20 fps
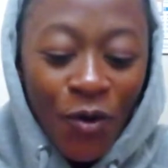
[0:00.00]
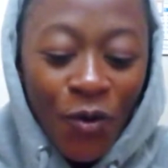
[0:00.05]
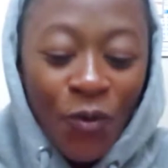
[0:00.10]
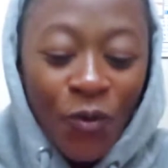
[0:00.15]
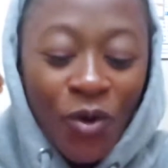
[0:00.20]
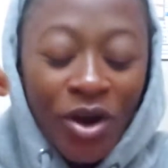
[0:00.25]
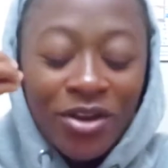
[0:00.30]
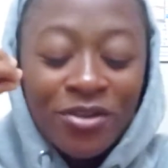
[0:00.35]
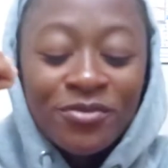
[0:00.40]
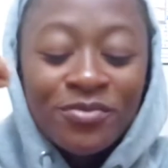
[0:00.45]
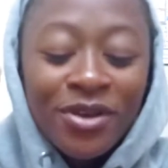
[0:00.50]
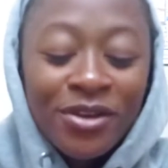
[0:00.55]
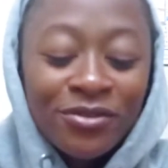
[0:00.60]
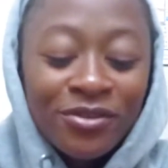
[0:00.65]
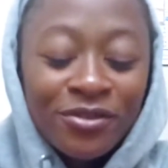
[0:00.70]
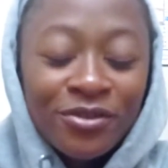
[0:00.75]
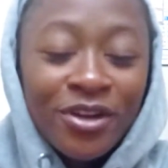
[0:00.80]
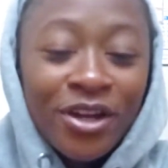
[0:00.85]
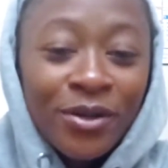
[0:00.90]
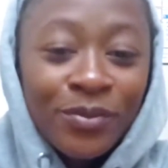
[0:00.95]
one of my
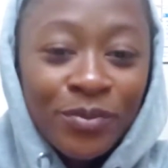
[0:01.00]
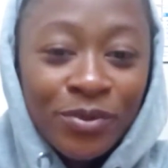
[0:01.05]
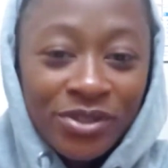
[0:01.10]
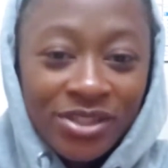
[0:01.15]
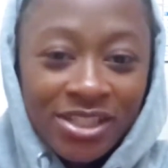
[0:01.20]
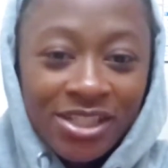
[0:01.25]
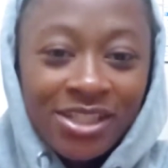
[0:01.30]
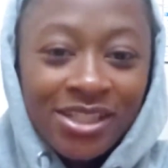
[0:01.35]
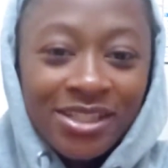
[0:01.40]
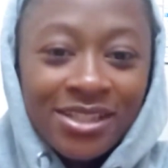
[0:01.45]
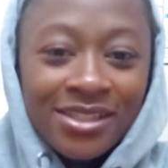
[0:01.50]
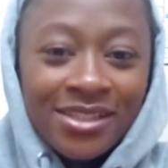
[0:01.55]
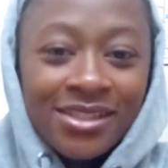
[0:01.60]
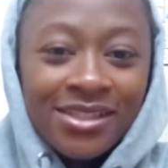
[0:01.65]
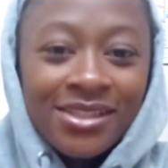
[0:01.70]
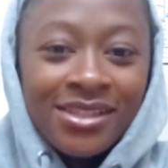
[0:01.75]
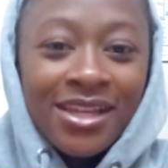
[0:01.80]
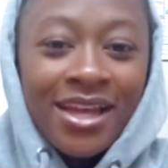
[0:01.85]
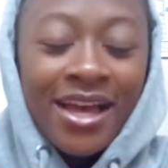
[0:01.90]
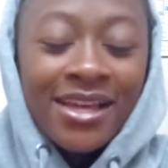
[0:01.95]
favorite positions,